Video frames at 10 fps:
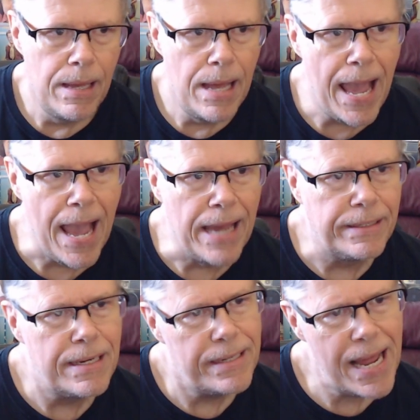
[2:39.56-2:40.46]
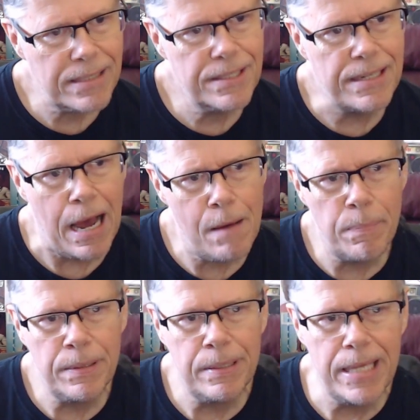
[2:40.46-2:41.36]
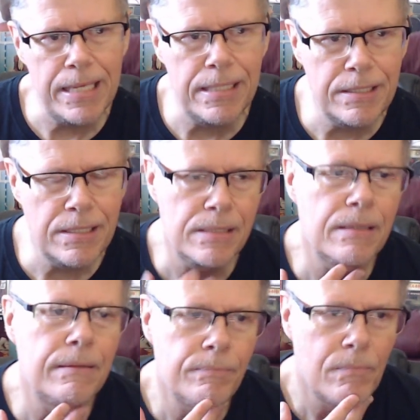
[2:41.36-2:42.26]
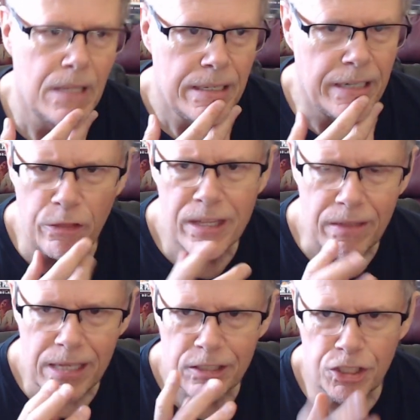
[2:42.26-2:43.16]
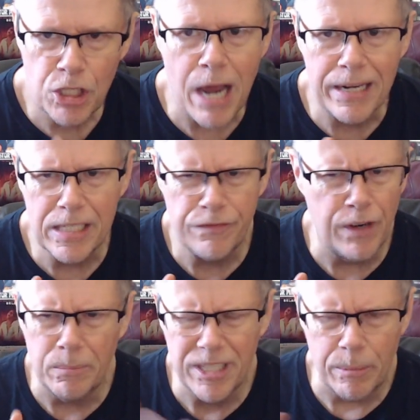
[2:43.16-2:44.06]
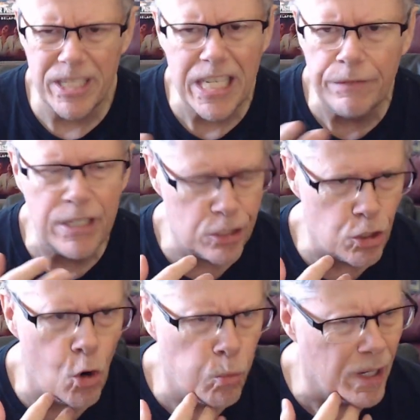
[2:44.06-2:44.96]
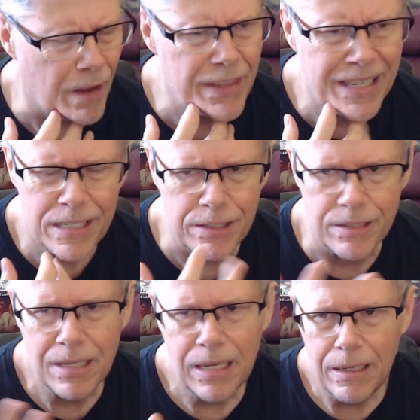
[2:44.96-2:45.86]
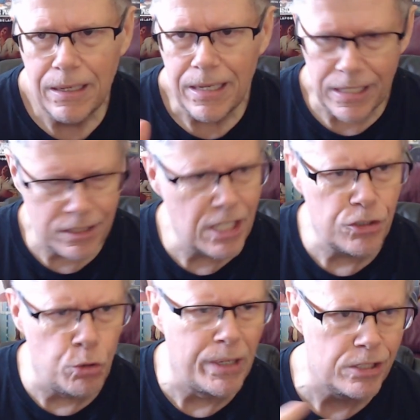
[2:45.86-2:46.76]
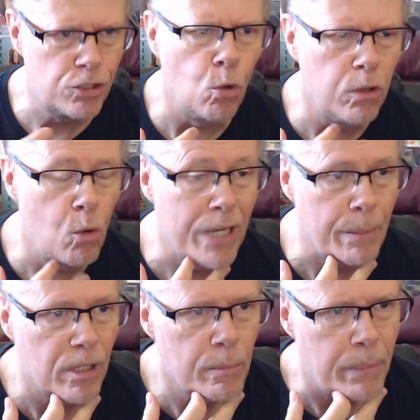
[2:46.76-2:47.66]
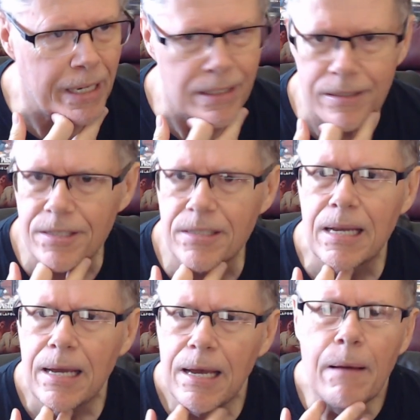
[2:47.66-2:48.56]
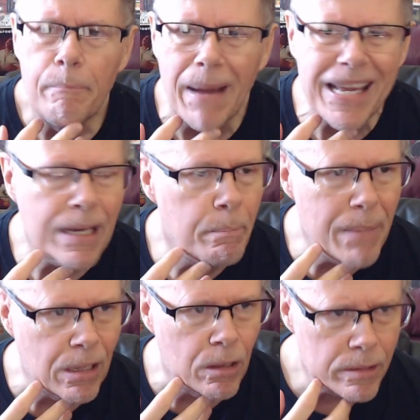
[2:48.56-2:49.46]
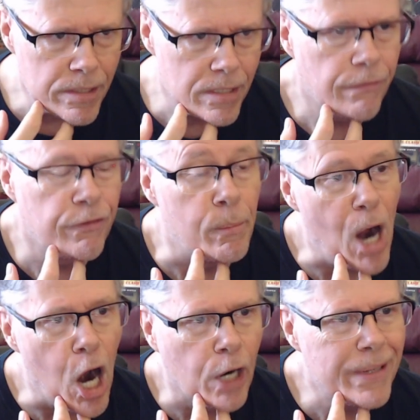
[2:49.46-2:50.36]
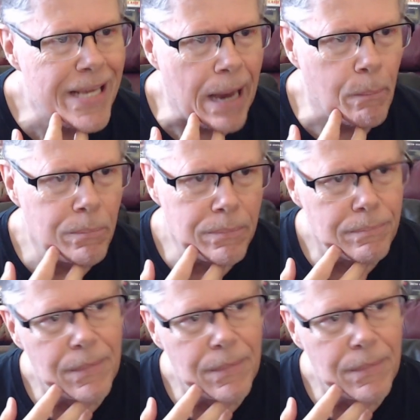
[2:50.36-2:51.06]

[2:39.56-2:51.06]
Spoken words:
And next up is, now this shot is from some TV show where I think he's just doing a solo number, but it's Mike Mills from REM.